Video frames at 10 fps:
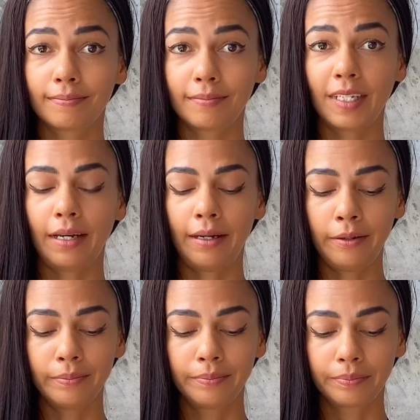
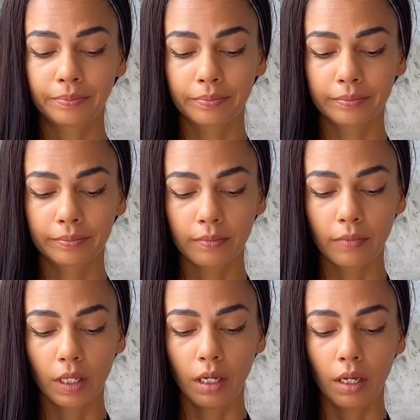Okay?
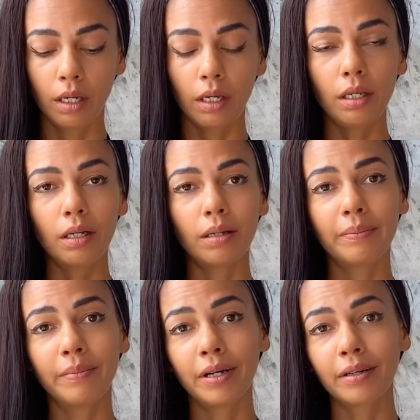In
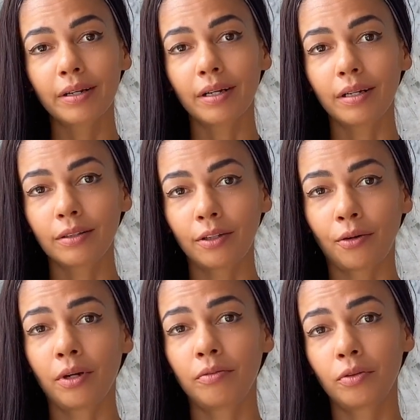America
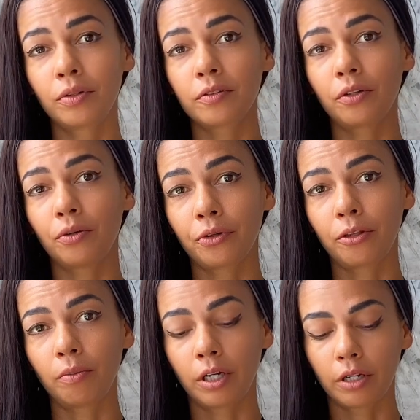alone, I'll focus on North
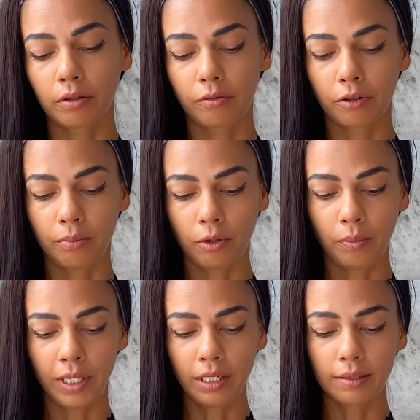America for a
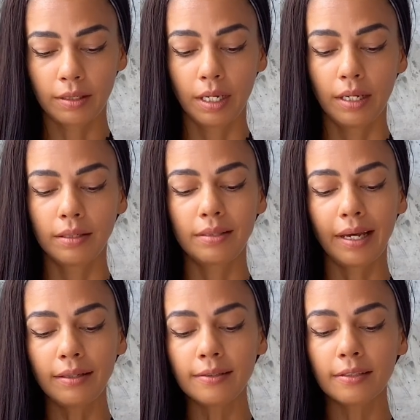moment,
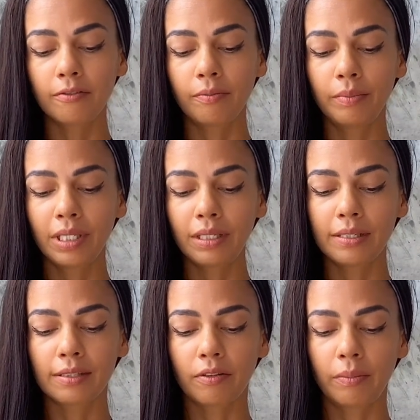tens of
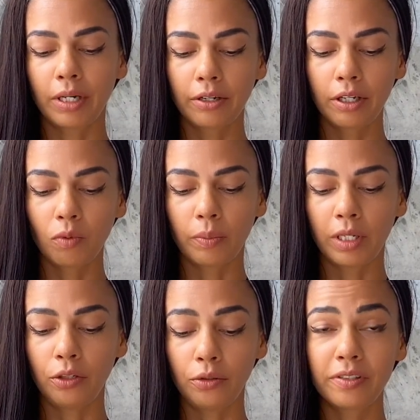millions of American
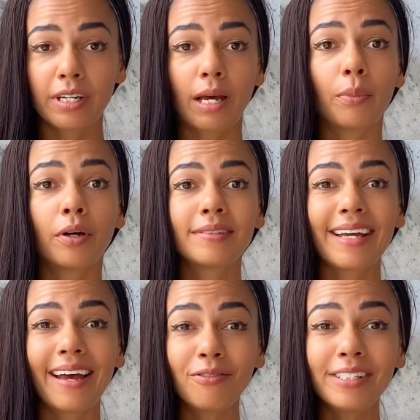women use tampons
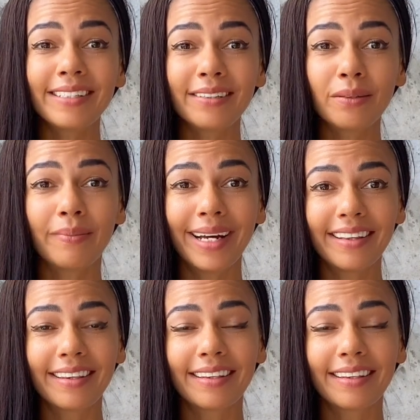every single month.